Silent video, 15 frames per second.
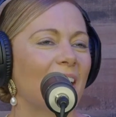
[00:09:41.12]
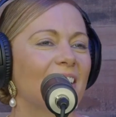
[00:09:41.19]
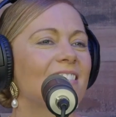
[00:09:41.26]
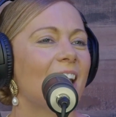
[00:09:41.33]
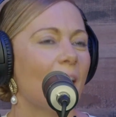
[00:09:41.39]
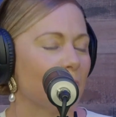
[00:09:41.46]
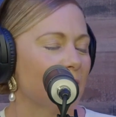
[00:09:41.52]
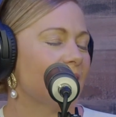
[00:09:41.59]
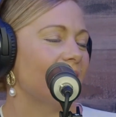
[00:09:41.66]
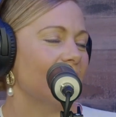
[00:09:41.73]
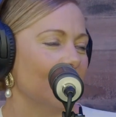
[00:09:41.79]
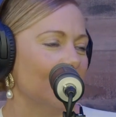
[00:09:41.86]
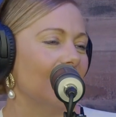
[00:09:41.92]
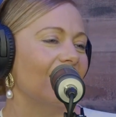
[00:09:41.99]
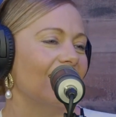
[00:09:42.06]
back, stop
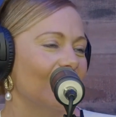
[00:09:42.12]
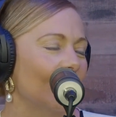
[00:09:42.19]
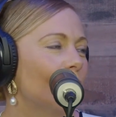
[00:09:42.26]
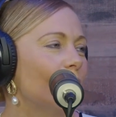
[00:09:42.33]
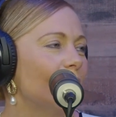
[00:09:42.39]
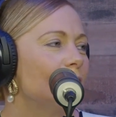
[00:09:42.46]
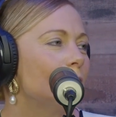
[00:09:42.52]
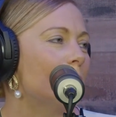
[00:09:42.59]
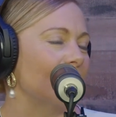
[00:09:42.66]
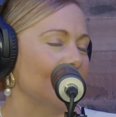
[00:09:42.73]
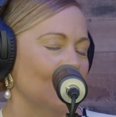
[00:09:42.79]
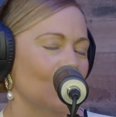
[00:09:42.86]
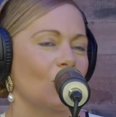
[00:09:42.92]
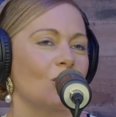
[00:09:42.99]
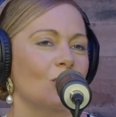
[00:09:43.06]
sending me your fish
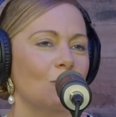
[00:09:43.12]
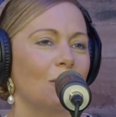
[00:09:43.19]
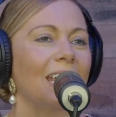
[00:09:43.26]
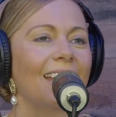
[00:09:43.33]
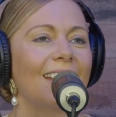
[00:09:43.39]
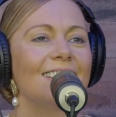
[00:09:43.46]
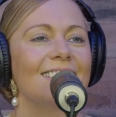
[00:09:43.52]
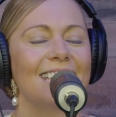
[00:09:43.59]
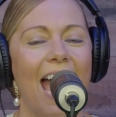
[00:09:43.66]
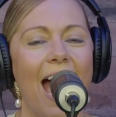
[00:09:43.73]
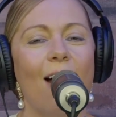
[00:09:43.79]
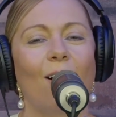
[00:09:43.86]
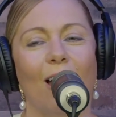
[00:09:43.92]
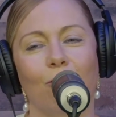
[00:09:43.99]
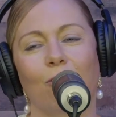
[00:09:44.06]
pictures because
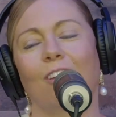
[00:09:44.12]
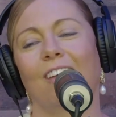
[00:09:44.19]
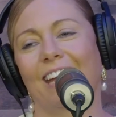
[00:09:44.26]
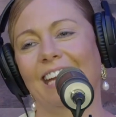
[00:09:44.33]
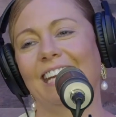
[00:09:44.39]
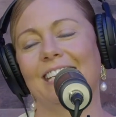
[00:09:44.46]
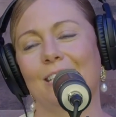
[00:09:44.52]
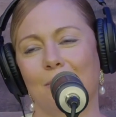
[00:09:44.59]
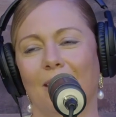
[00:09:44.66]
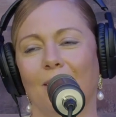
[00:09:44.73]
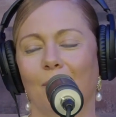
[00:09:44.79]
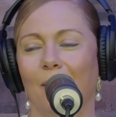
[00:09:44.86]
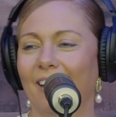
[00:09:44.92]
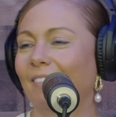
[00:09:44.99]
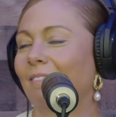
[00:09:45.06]
now I feel like I need to be
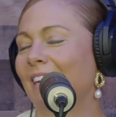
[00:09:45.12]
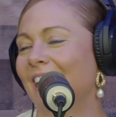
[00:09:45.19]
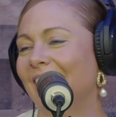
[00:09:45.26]
on the water.